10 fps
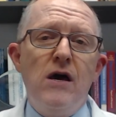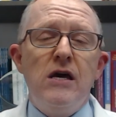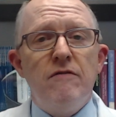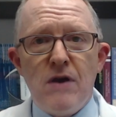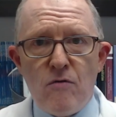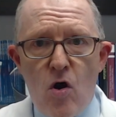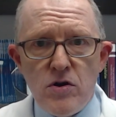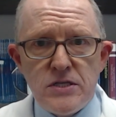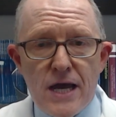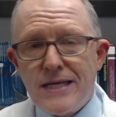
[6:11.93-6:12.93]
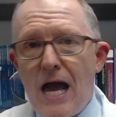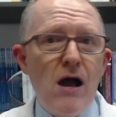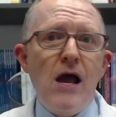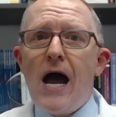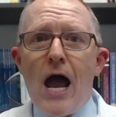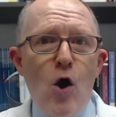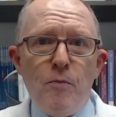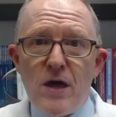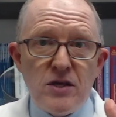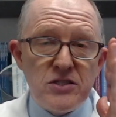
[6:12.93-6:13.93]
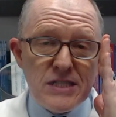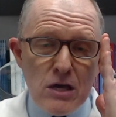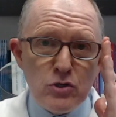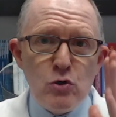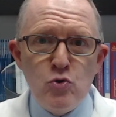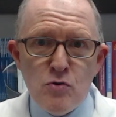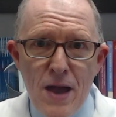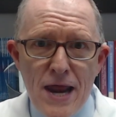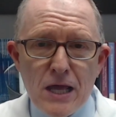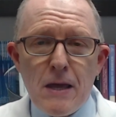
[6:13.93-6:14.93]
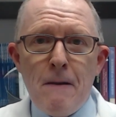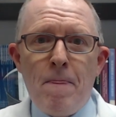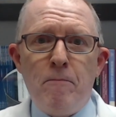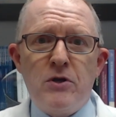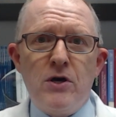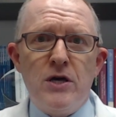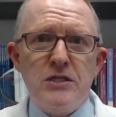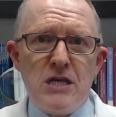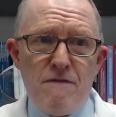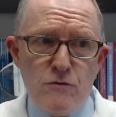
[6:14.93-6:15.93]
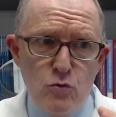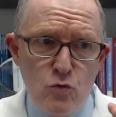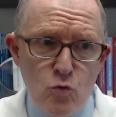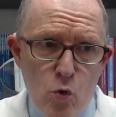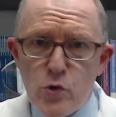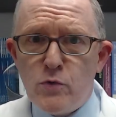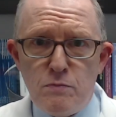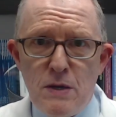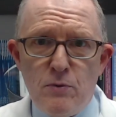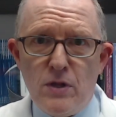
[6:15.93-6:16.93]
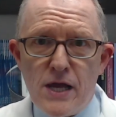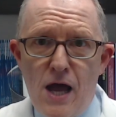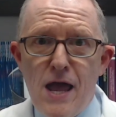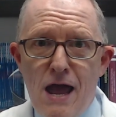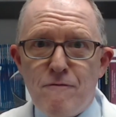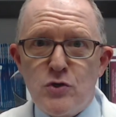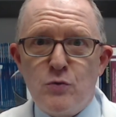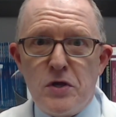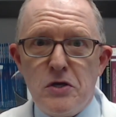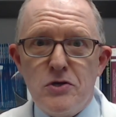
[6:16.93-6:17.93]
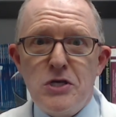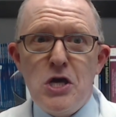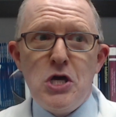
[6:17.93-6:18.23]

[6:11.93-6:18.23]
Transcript: if you have a heart attack. Now, I hope that doesn't sound too dramatic because if you work with people like I have for 20 years,